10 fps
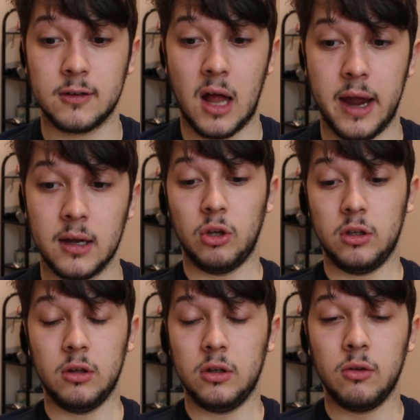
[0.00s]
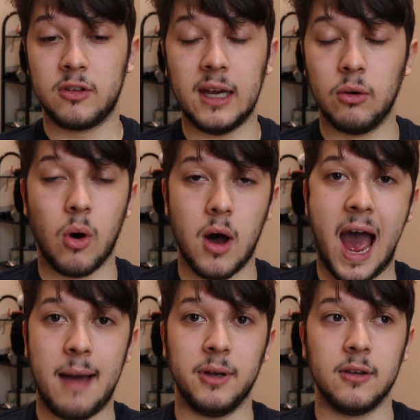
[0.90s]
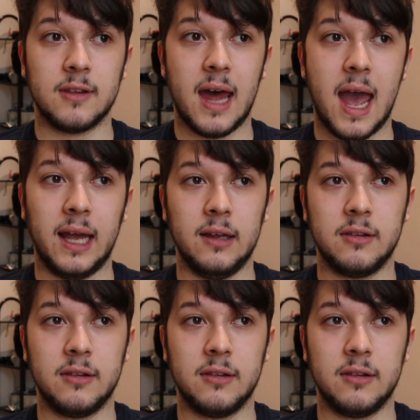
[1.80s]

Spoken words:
Like you see what happens there. He